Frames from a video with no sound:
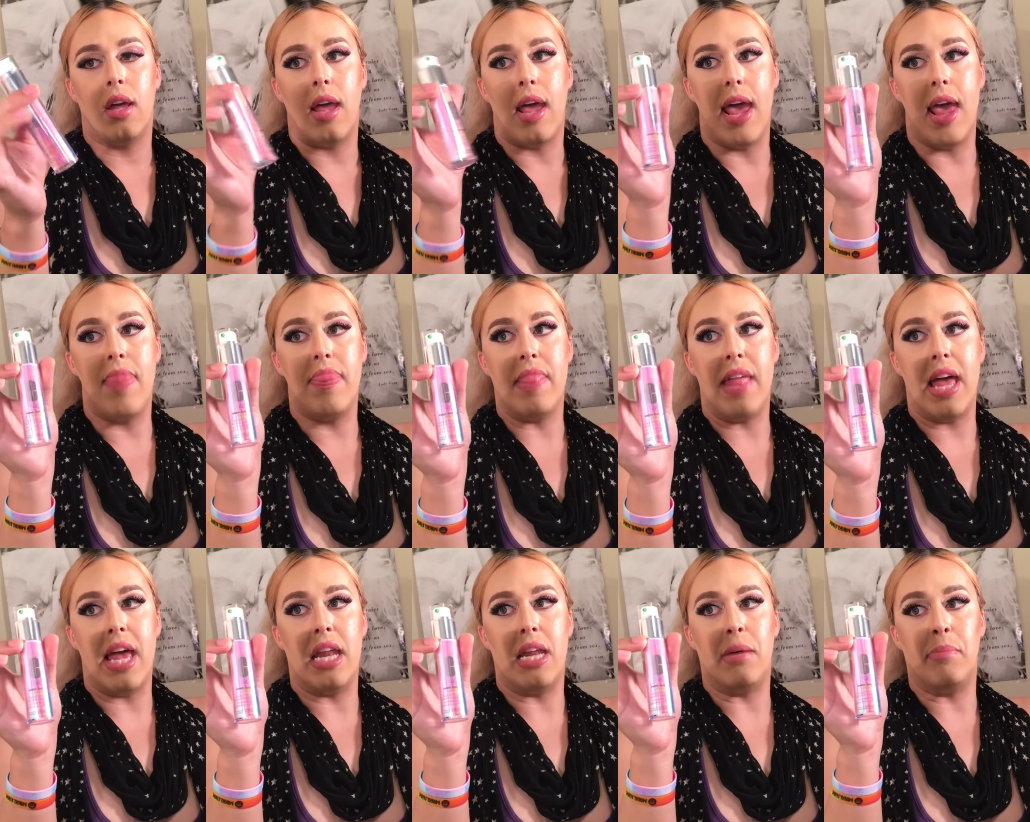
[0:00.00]
and
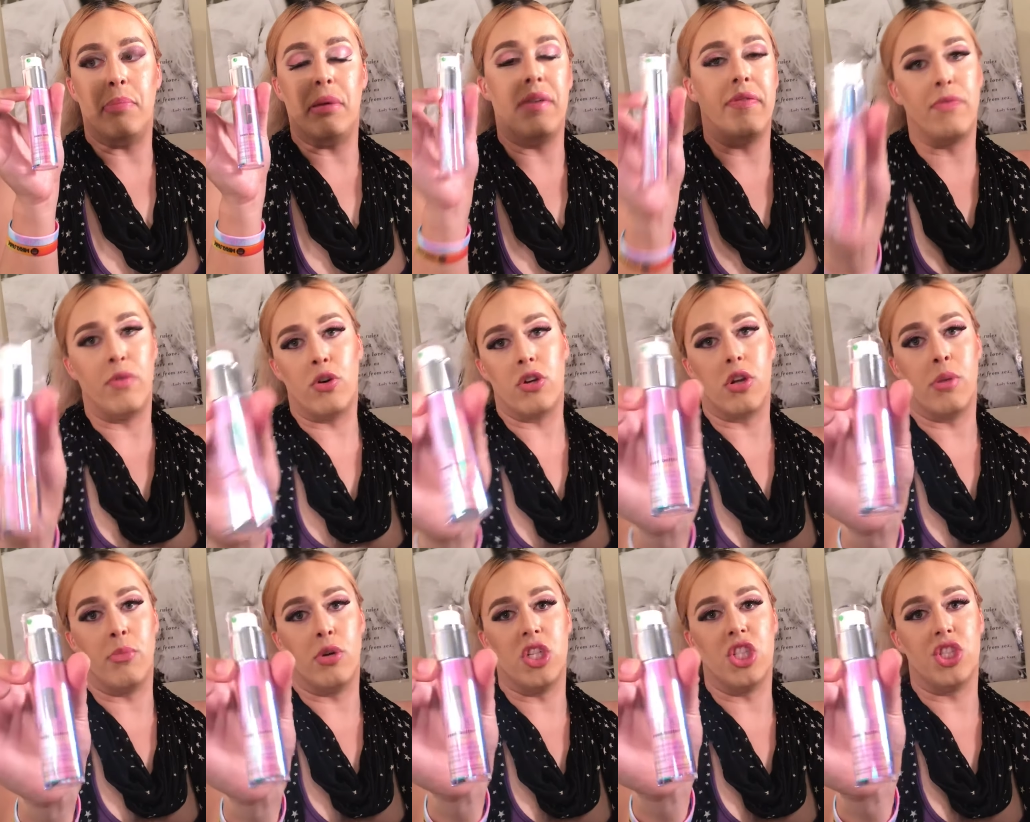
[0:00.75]
then before
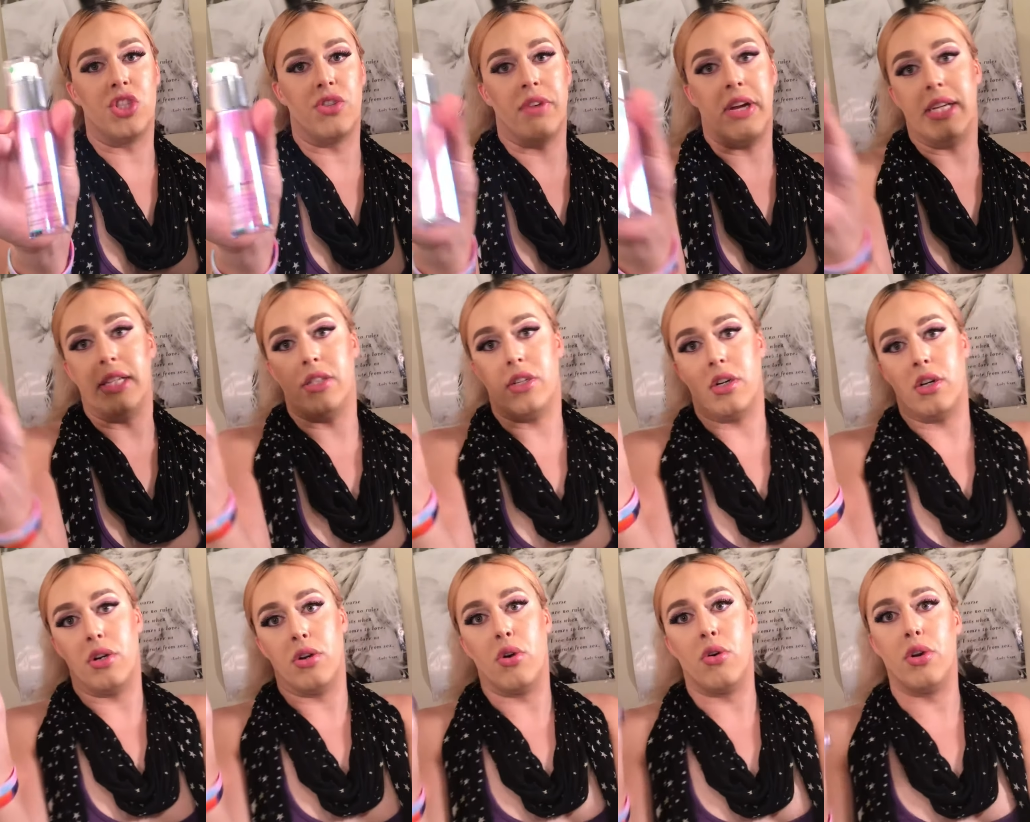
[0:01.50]
your
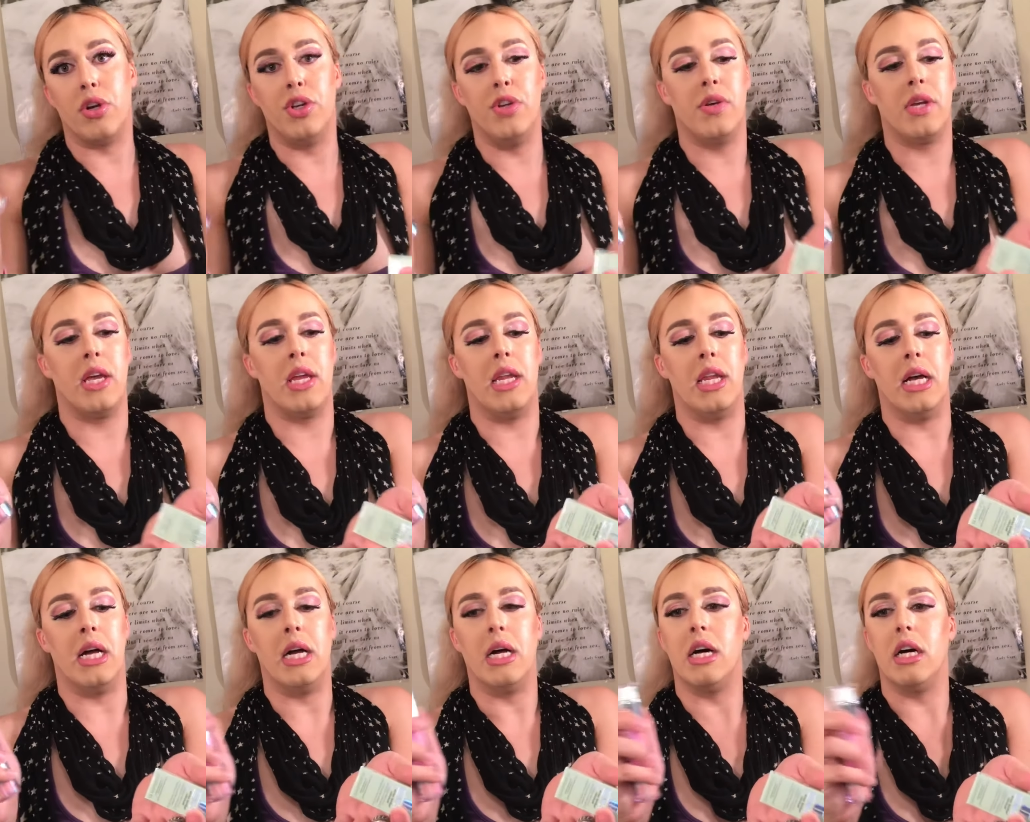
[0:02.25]
moisturizer, or you
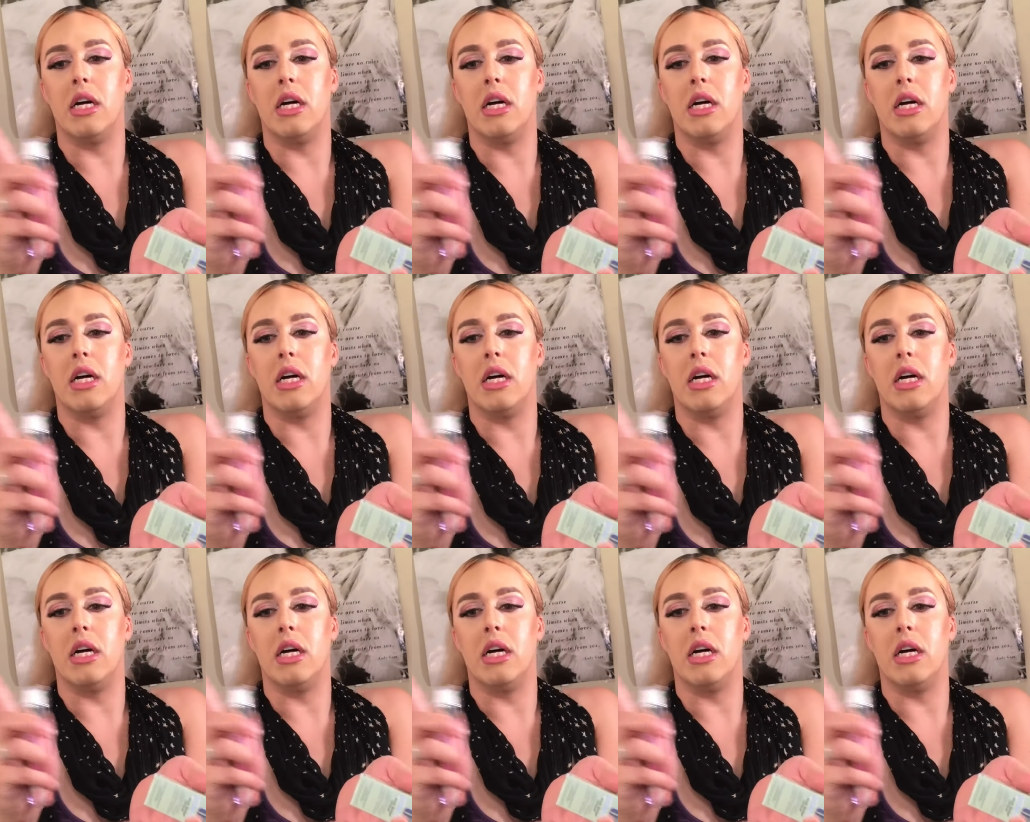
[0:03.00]
can